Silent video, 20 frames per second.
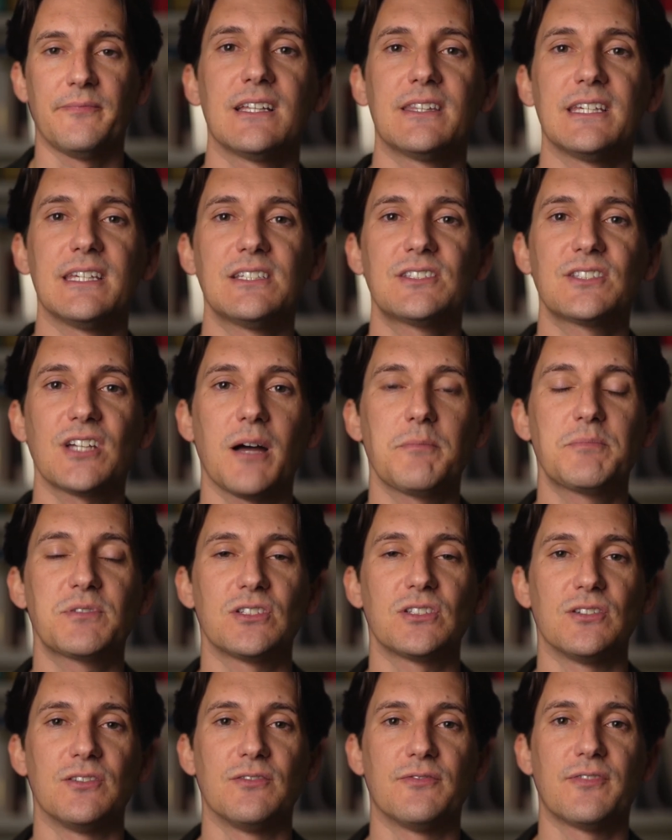These types
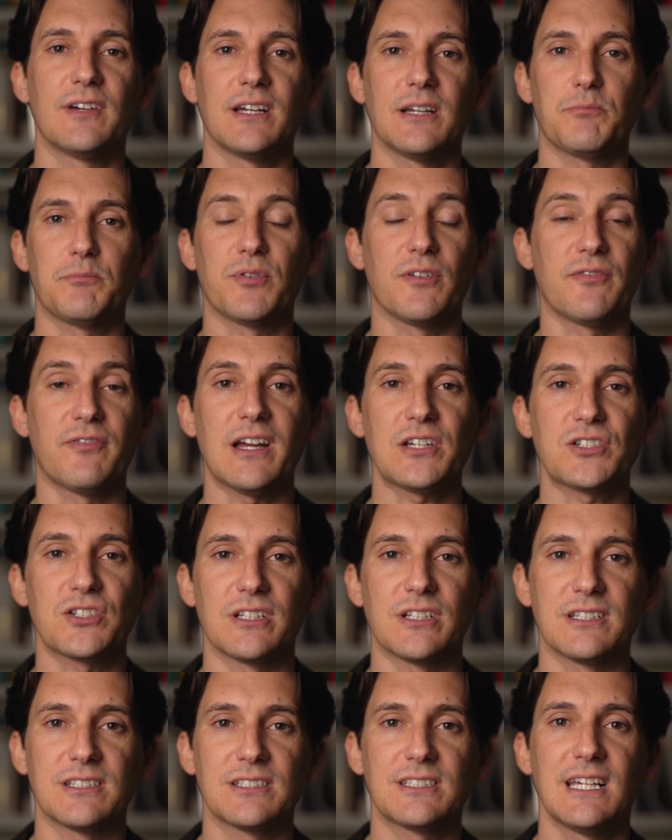of
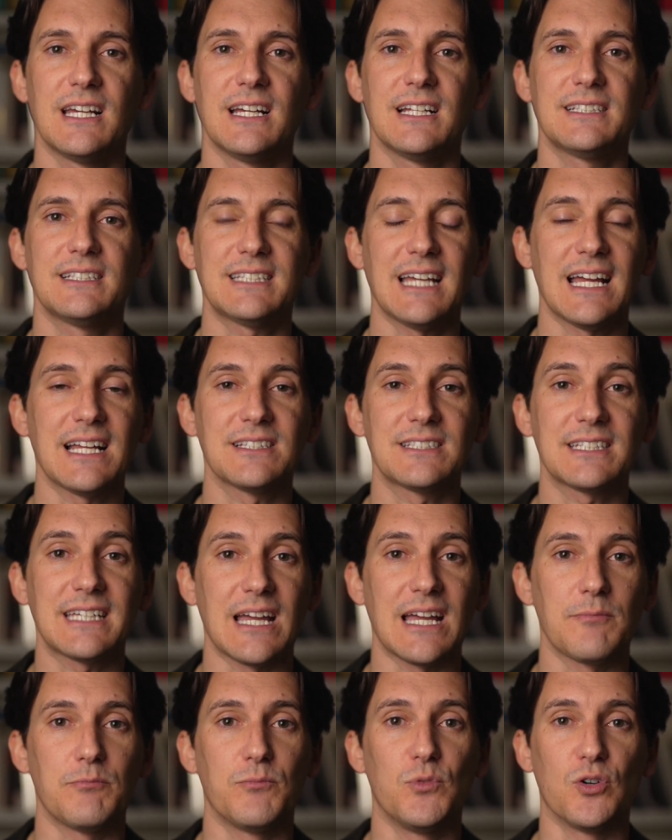professions tend to
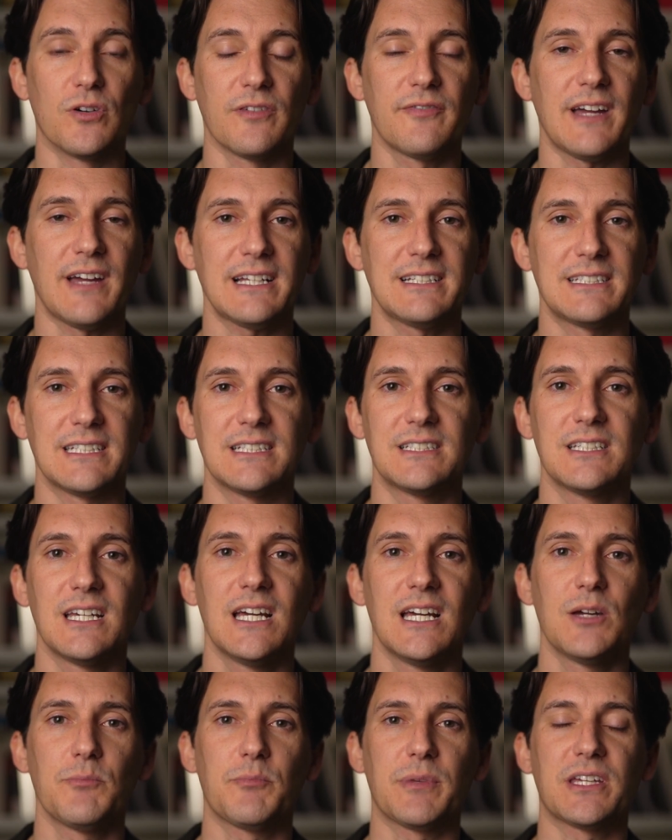get more affected
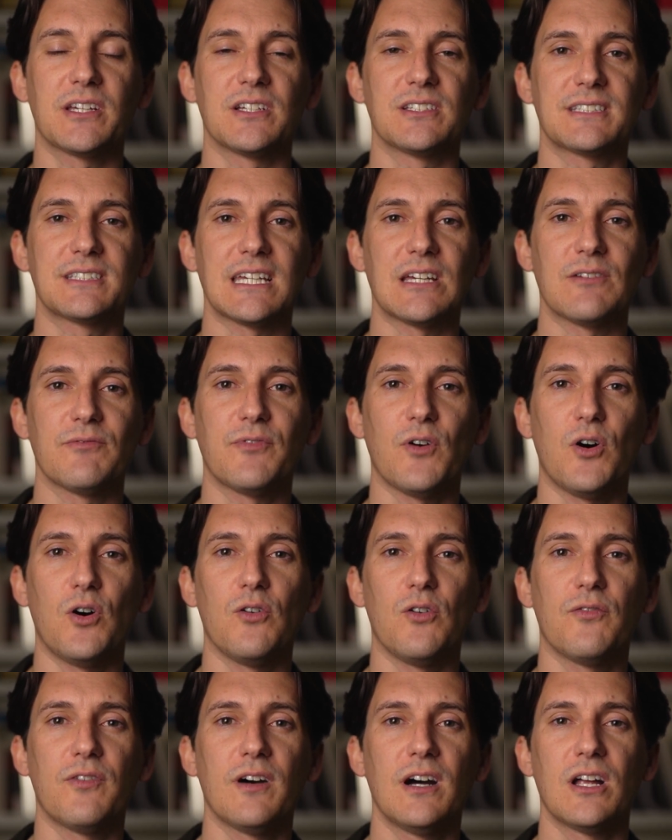because they
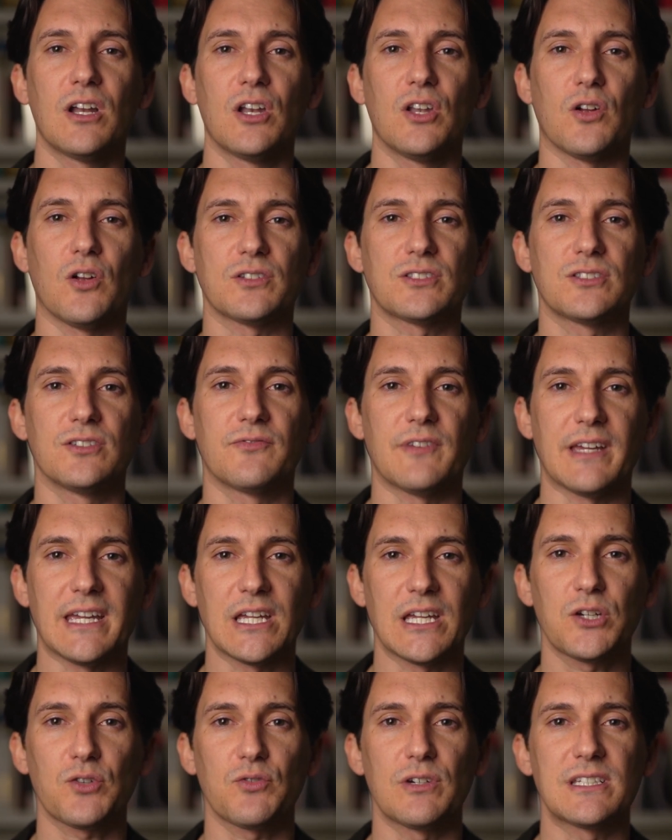involve lots of
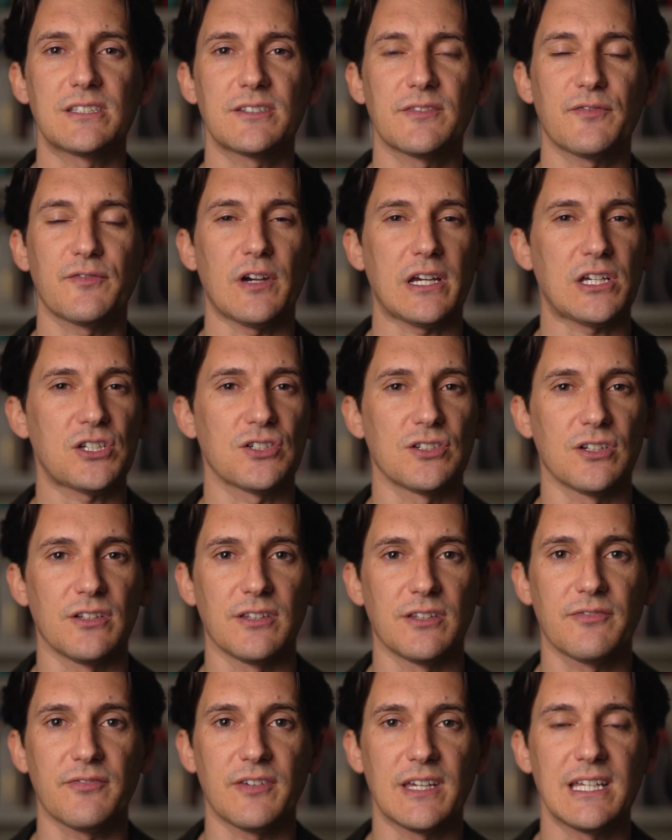increased friction on
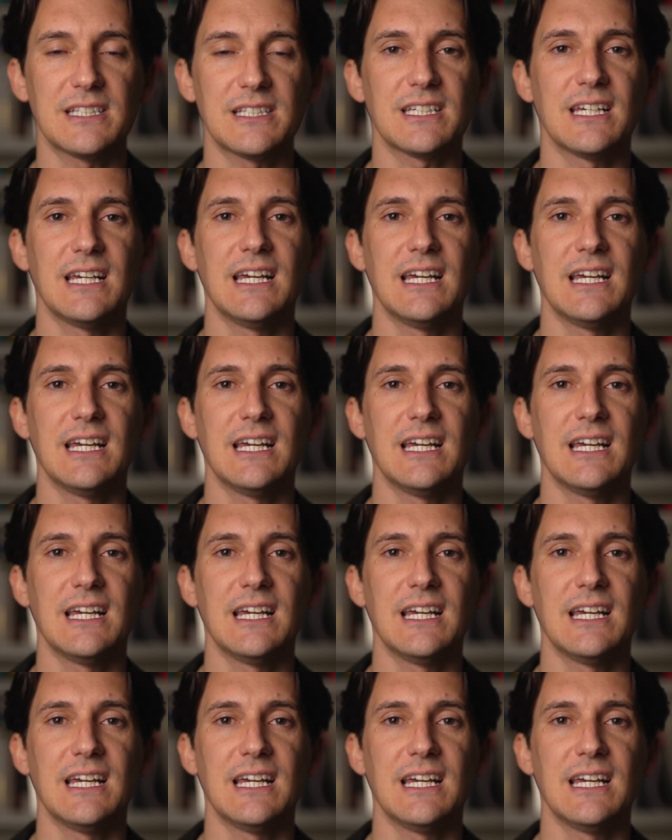the feet